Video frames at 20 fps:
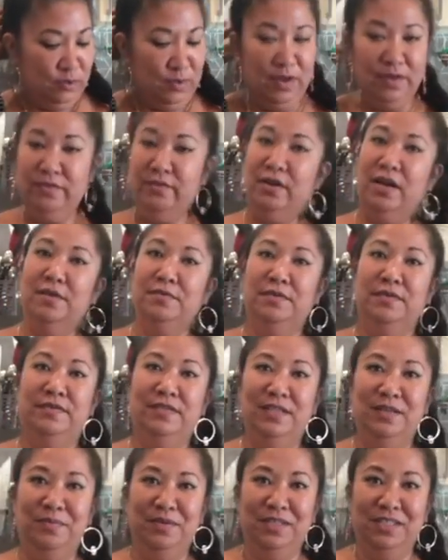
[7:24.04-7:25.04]
12 grams of
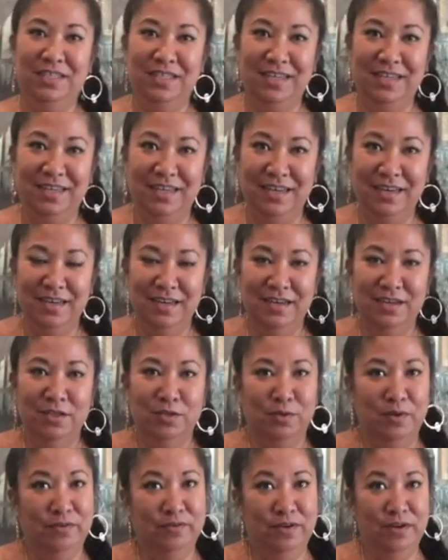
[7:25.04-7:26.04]
CBG,
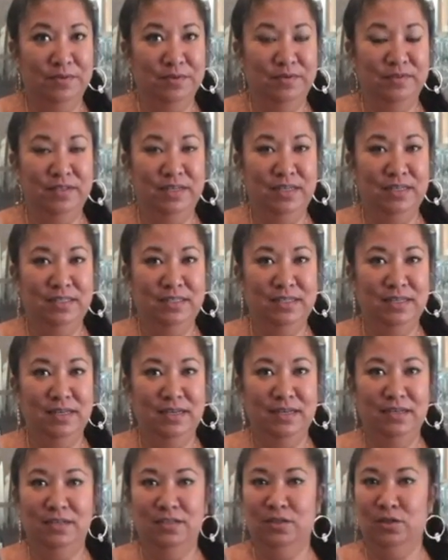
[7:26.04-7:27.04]
12 grams of
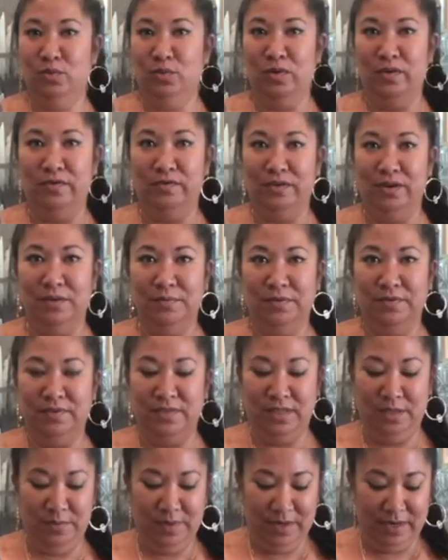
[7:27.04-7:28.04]
THC, 12 grams of
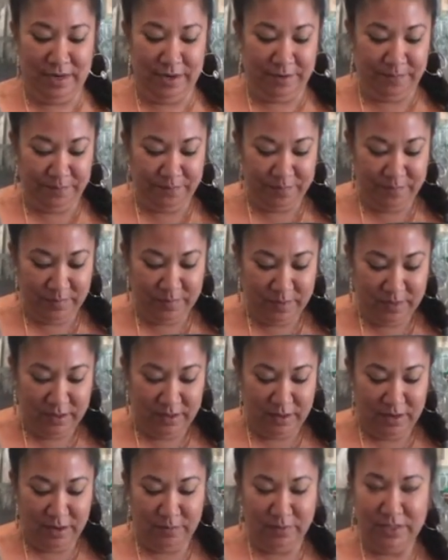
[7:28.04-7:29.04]
CBD,
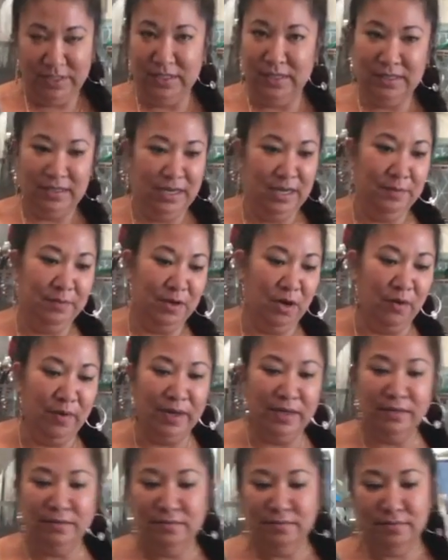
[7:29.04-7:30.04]
and we just keep
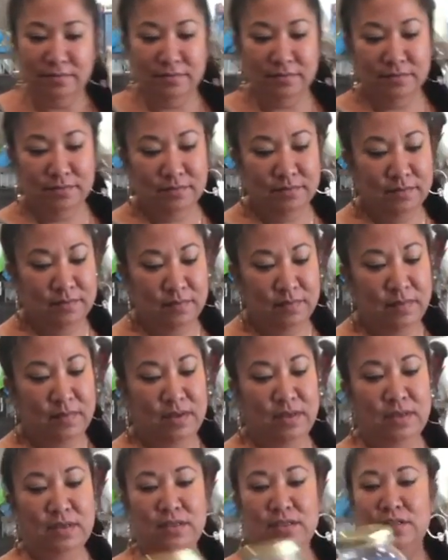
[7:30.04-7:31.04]
going.
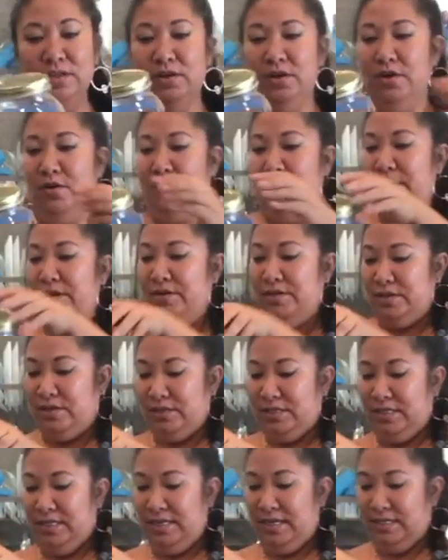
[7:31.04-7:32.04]
So here's
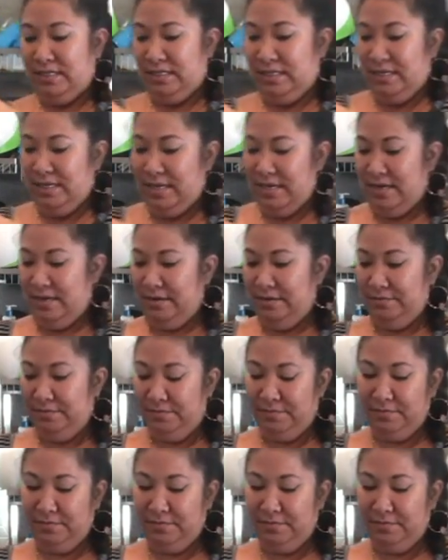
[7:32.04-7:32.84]
our THC.